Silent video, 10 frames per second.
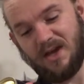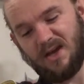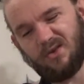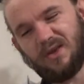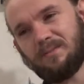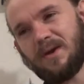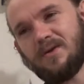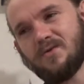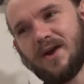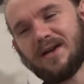you know, the
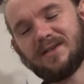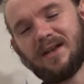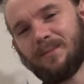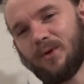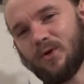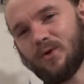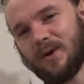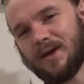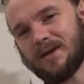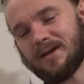Imperial Red I'm not
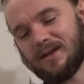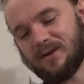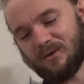quite clear